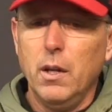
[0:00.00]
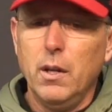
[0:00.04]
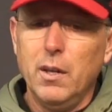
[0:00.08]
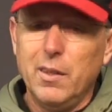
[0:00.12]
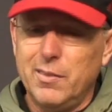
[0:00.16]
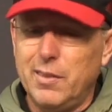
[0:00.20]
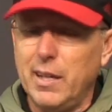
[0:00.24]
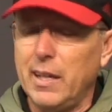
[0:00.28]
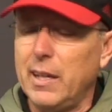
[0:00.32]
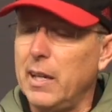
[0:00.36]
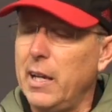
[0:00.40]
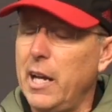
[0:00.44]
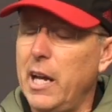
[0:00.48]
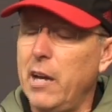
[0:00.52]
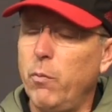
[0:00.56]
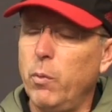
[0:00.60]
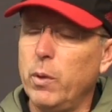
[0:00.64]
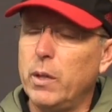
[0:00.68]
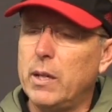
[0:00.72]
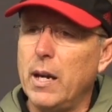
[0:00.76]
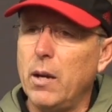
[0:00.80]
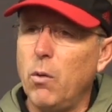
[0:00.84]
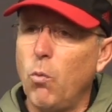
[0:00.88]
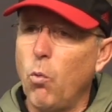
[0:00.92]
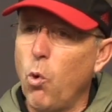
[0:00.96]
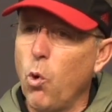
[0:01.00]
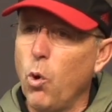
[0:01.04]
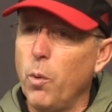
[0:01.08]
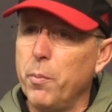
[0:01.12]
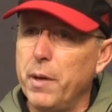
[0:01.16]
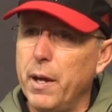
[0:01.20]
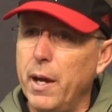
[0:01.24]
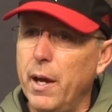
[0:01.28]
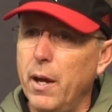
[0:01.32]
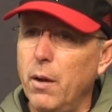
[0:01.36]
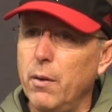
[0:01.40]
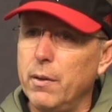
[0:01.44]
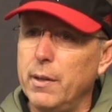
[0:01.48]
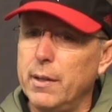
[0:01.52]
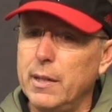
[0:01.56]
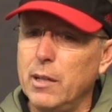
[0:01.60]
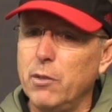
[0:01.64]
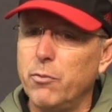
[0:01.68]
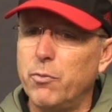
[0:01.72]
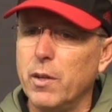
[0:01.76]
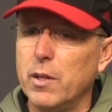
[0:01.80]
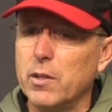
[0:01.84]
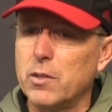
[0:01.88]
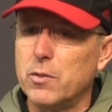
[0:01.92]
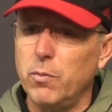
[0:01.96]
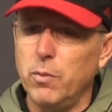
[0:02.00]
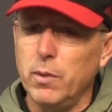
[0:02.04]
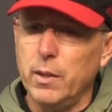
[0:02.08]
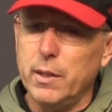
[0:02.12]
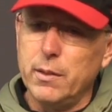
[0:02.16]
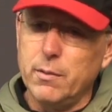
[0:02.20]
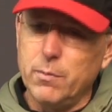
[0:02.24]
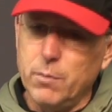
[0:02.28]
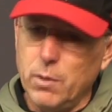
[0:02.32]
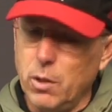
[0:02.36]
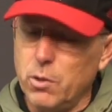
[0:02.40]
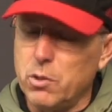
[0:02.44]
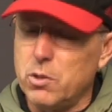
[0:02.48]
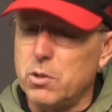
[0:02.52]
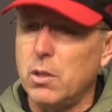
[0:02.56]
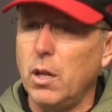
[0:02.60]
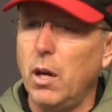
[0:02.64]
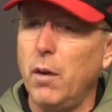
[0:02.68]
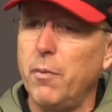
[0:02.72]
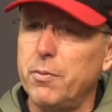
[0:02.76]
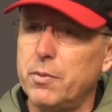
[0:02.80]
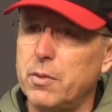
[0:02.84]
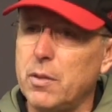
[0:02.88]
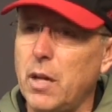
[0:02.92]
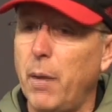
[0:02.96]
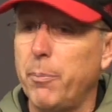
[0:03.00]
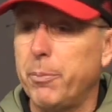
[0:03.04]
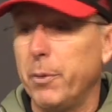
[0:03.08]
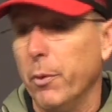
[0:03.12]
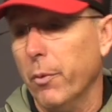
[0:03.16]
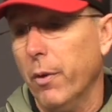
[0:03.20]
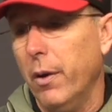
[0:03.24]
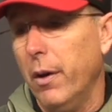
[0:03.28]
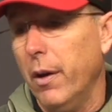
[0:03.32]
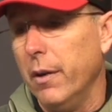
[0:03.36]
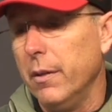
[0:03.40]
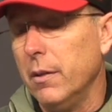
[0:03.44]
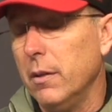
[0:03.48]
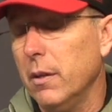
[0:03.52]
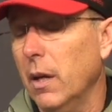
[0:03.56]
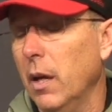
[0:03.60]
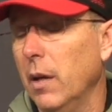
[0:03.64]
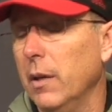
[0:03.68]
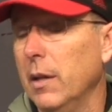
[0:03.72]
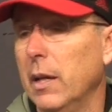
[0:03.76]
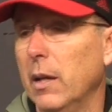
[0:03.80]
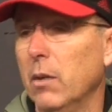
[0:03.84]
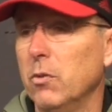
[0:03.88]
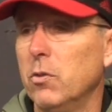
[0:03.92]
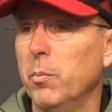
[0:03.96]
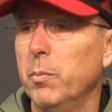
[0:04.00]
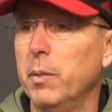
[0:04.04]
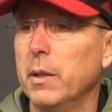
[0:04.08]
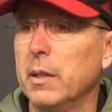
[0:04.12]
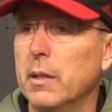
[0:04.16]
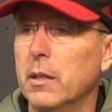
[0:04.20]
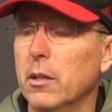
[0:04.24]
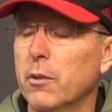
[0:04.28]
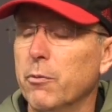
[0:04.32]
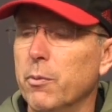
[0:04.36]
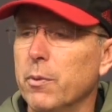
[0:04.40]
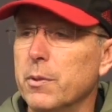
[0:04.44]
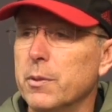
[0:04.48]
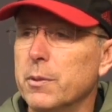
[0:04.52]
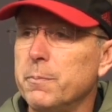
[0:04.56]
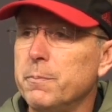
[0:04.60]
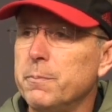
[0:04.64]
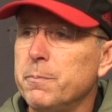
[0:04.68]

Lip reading: Second half, we kind of wore them down, and defensively, you know, stopped the run. I think that was the big difference.